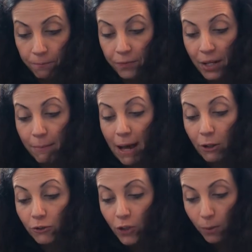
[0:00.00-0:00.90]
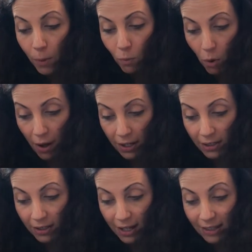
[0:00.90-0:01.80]
Mouths open wide,
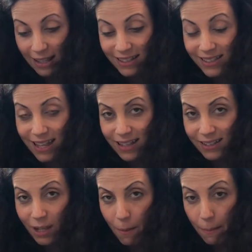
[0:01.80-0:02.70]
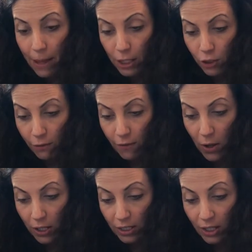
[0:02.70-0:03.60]
they sat
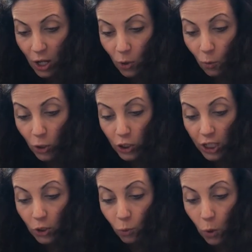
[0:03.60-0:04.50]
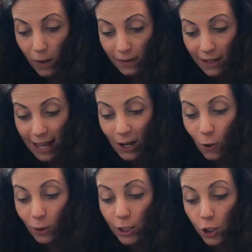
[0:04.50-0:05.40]
petrified, watching the one and
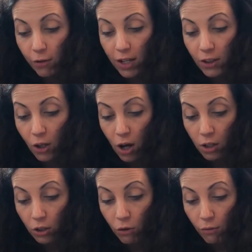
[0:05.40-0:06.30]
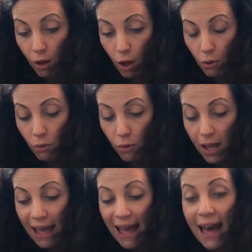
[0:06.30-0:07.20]
only tree in the garden grow
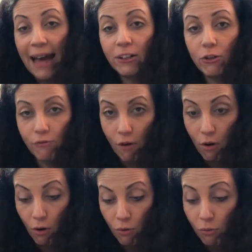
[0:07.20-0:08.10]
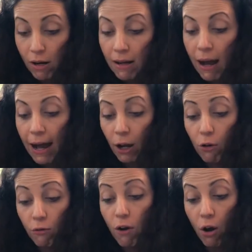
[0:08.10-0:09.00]
and grow and
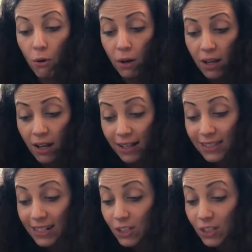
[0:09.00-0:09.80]
grow until it